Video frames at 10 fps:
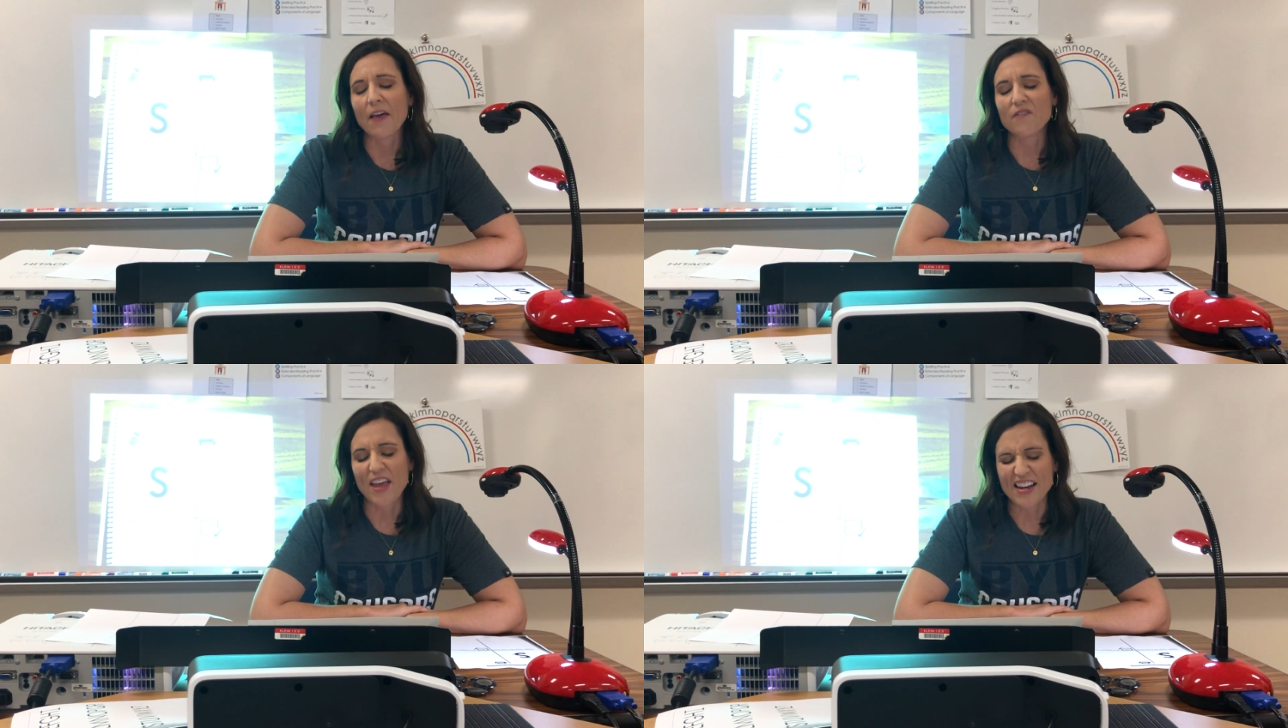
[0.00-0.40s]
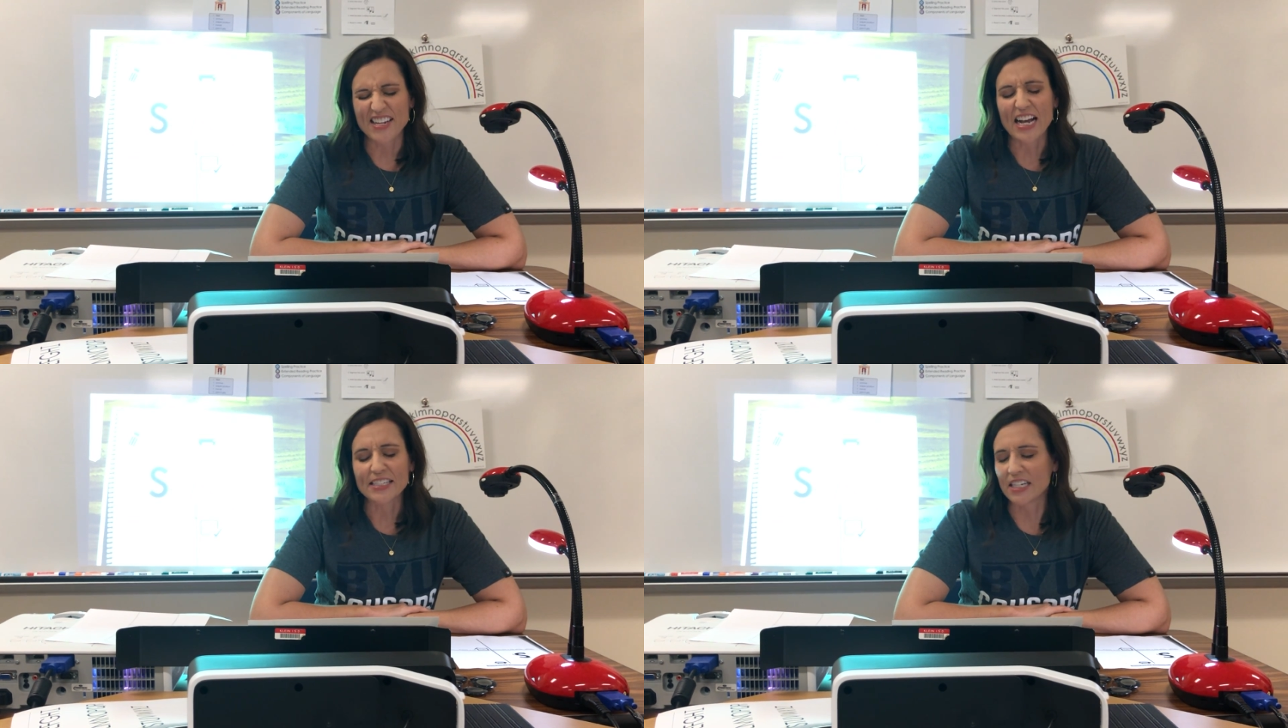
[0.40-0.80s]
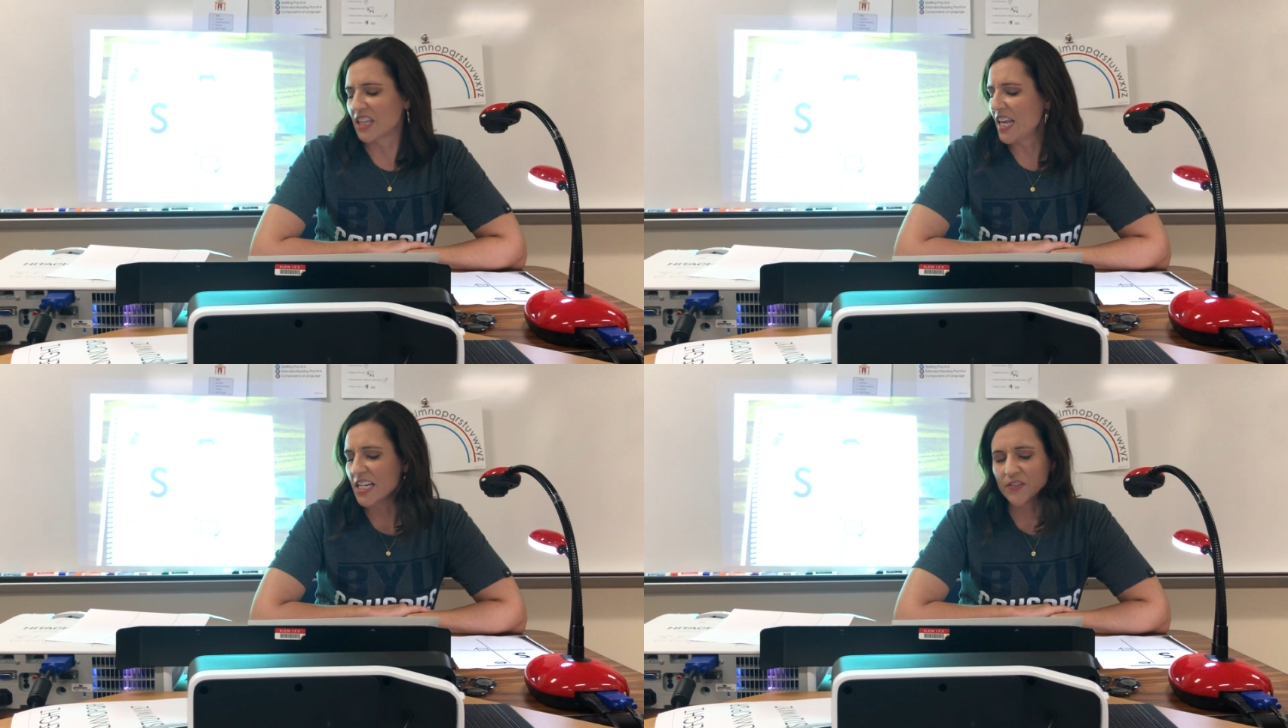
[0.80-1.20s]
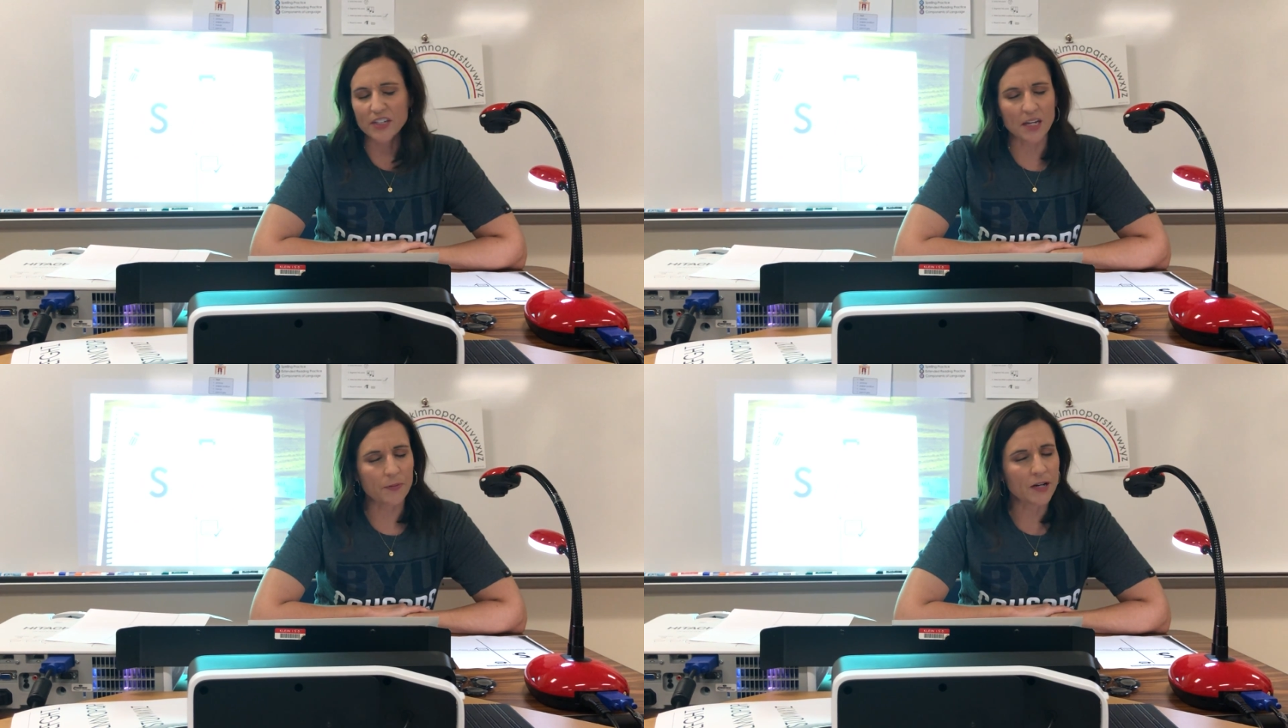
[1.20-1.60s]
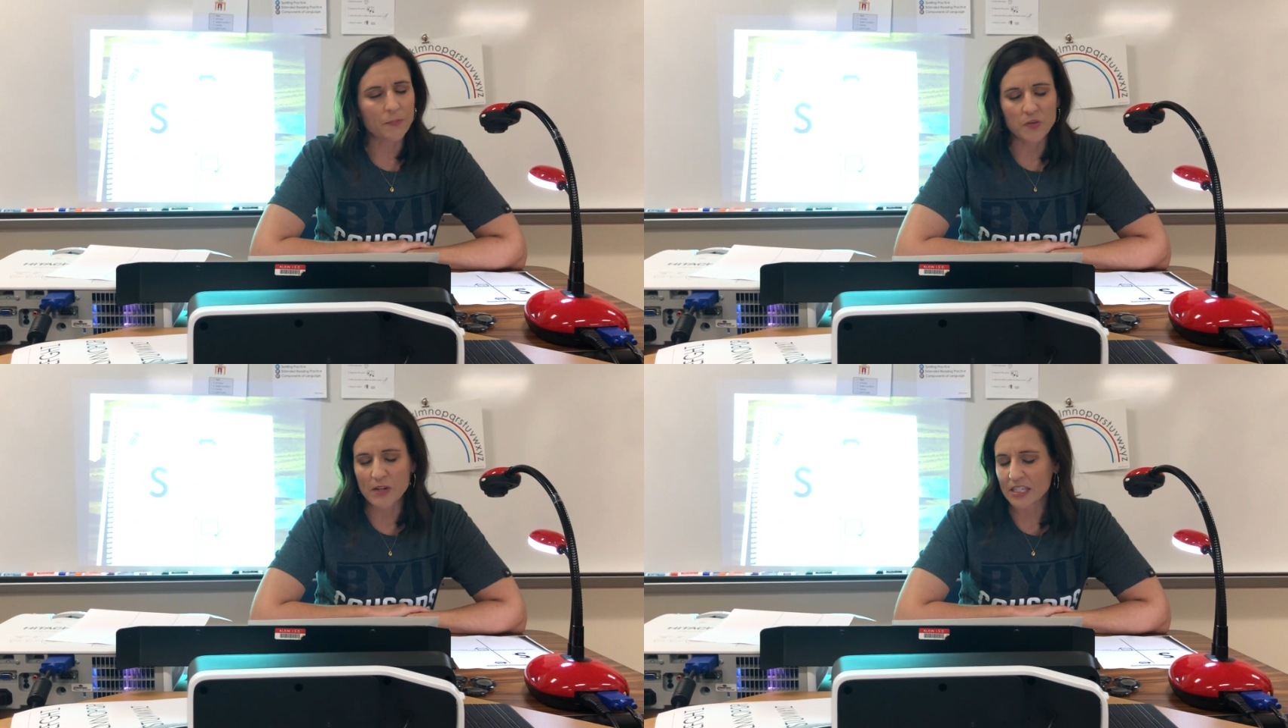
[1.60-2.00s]
Fantastic. Thanks for keeping up
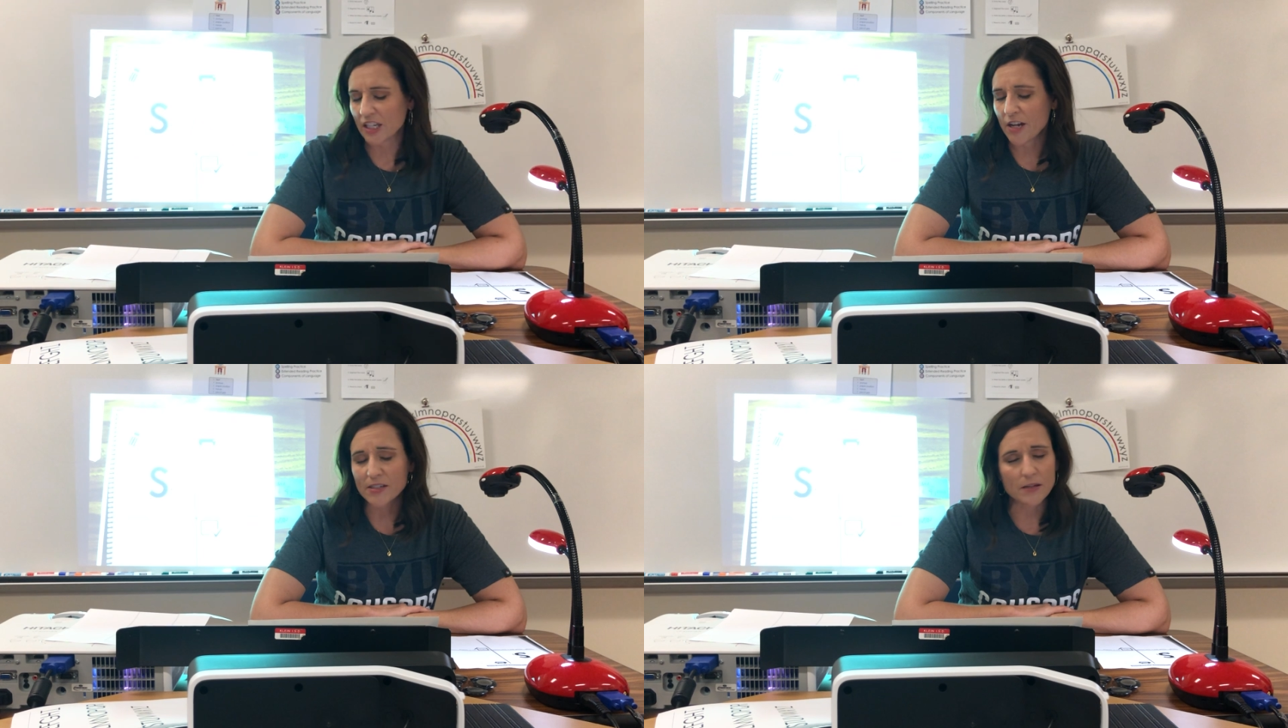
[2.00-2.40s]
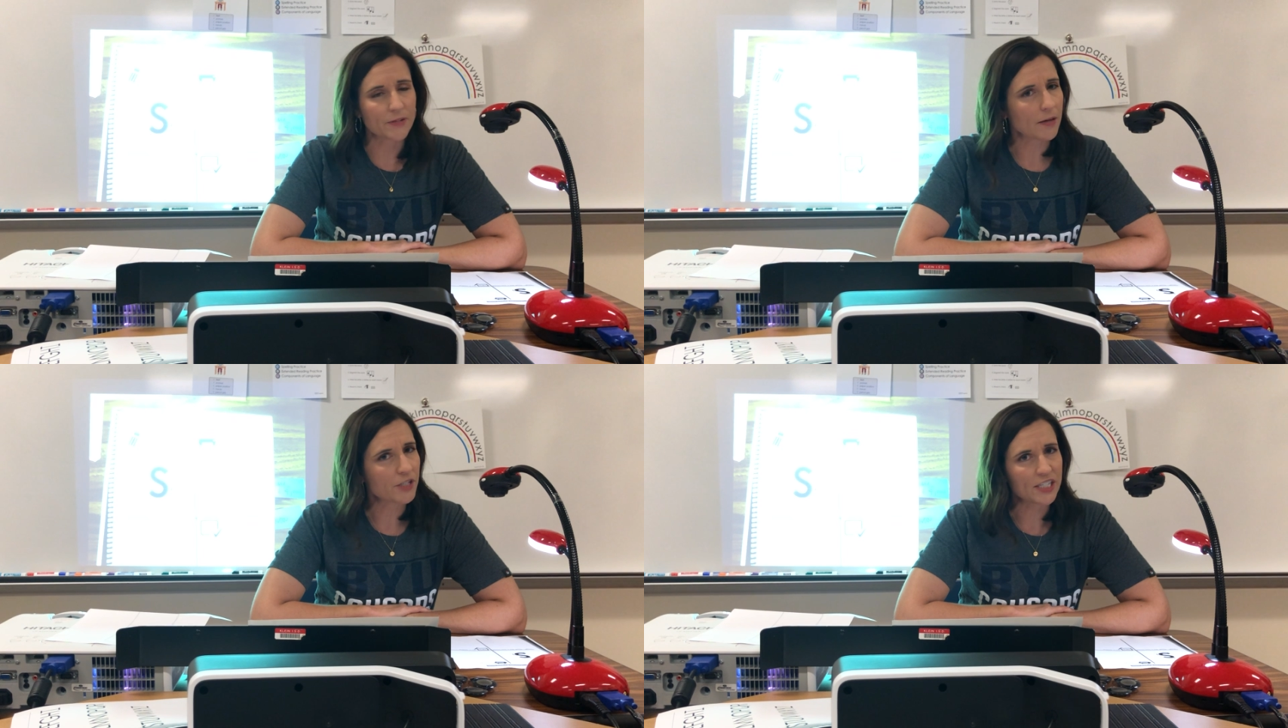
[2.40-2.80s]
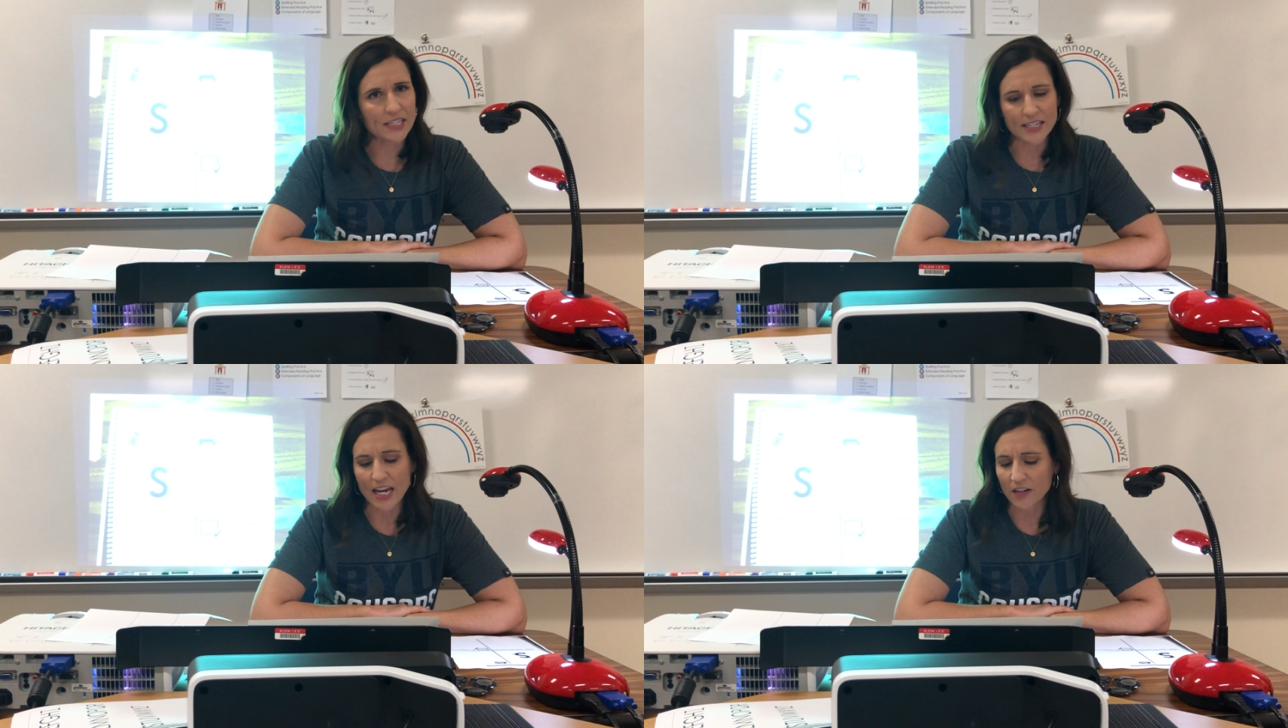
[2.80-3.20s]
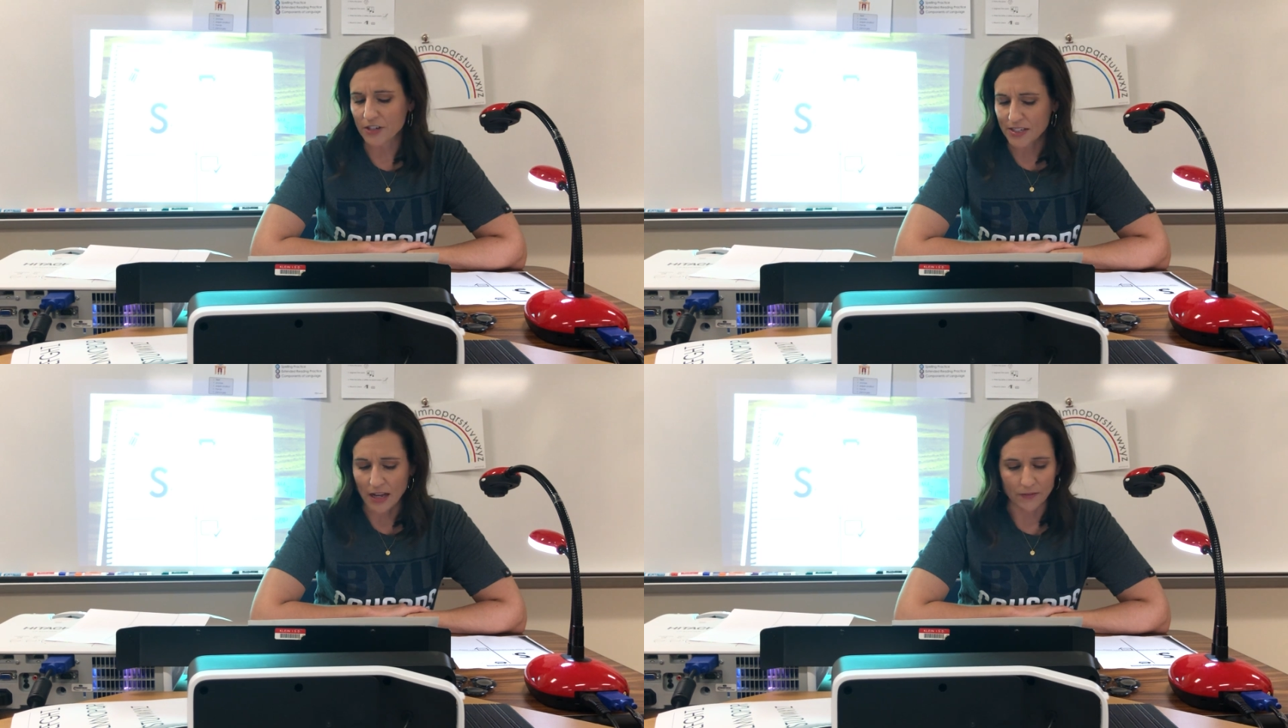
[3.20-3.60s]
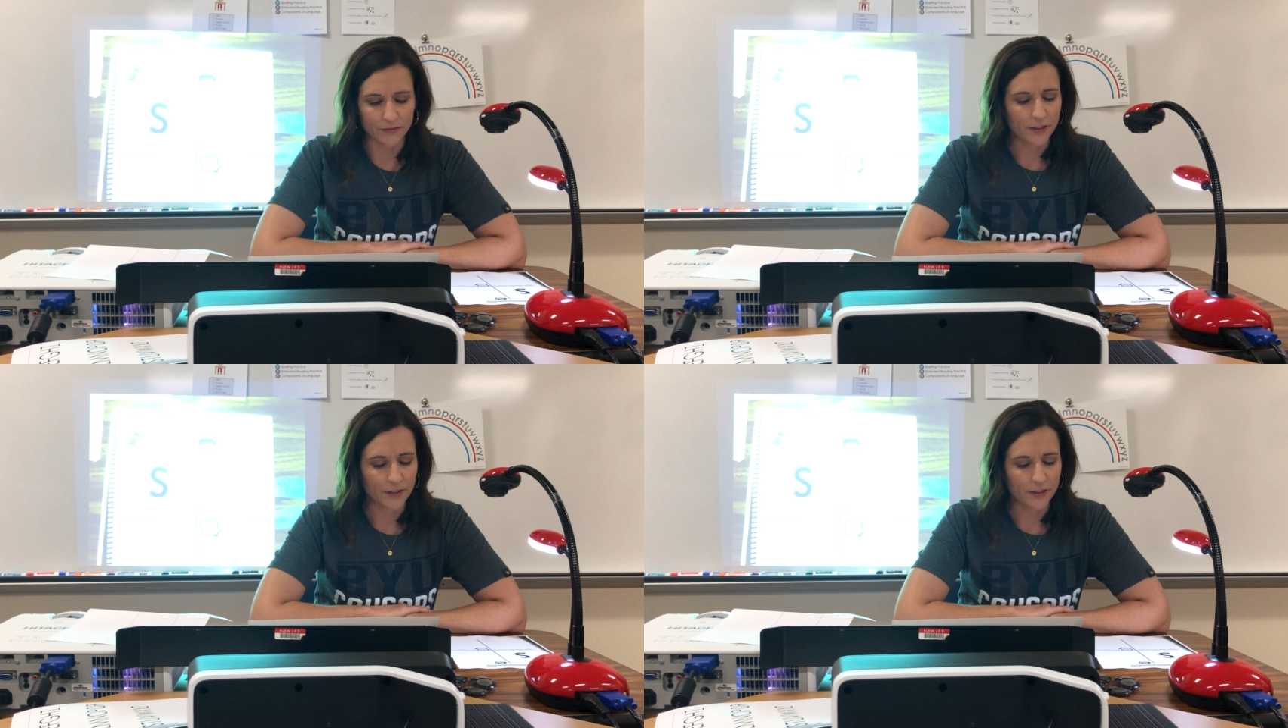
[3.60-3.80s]
with Miss Leone. Sometimes she gets ahead of herself.